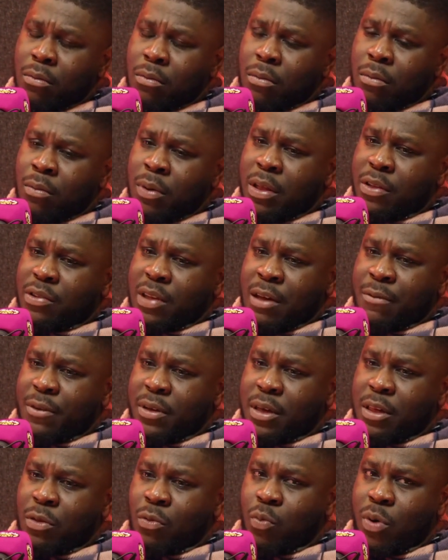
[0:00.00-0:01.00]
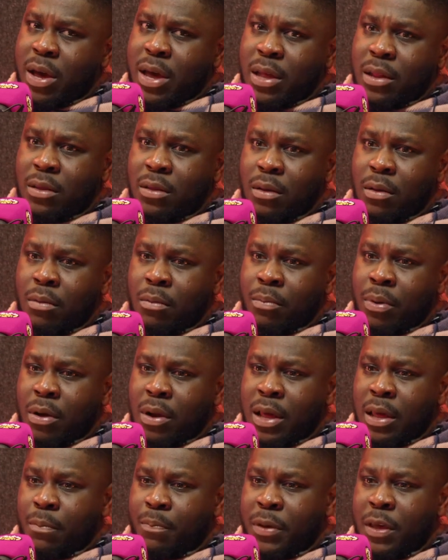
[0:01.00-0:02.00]
which I think is weird, but
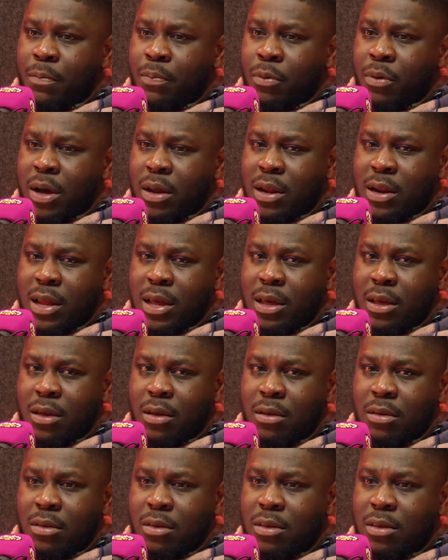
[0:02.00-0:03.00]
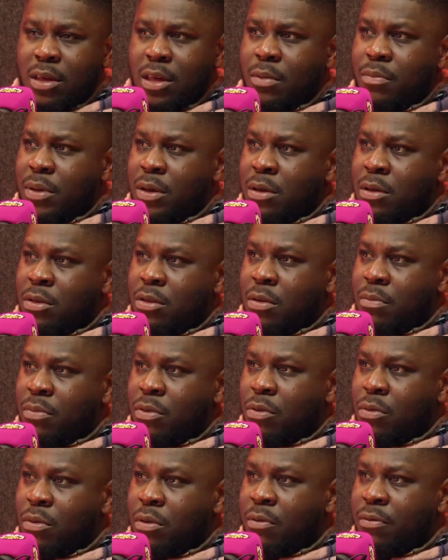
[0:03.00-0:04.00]
like people kind of like see me as some
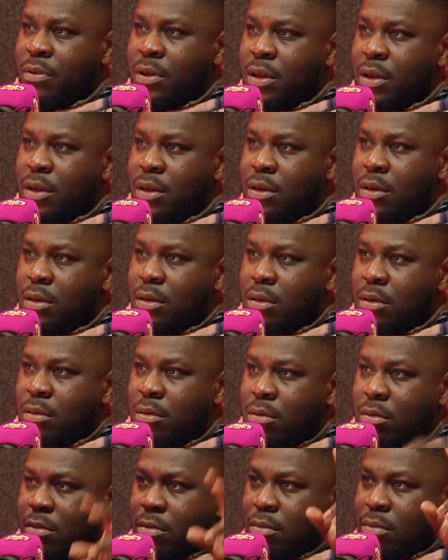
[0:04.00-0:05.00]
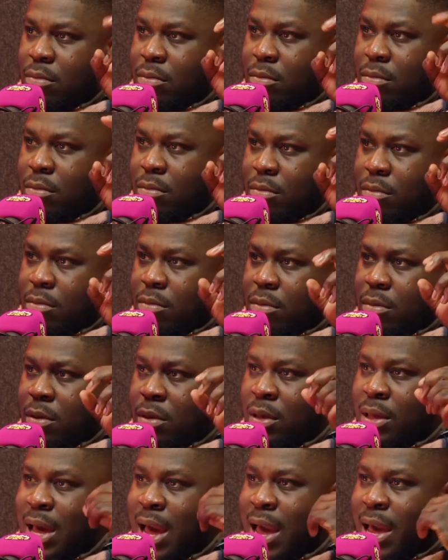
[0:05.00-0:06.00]
sort of like
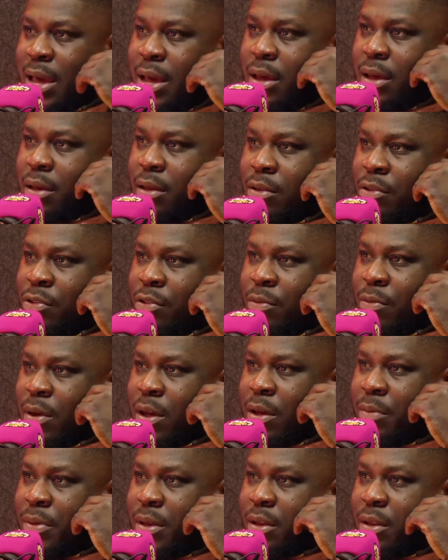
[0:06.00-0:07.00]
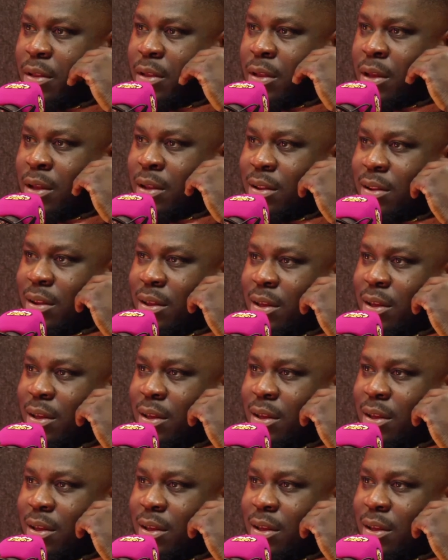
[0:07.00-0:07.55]
guy. Do you know what I mean? And